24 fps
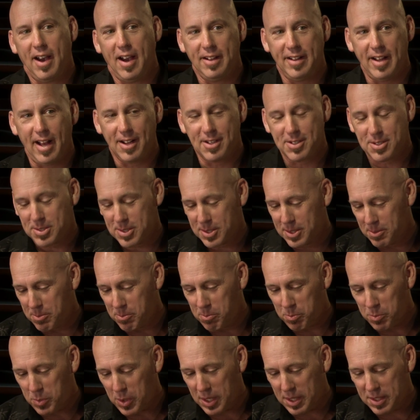that
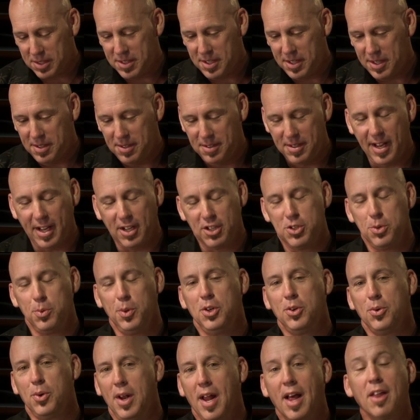takes you
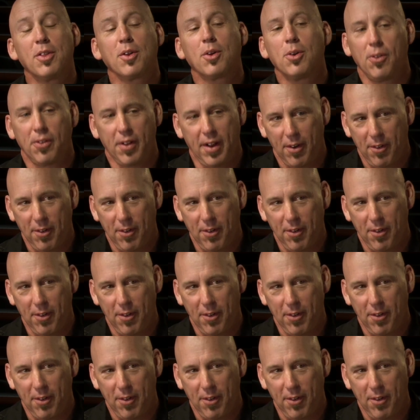into an ethical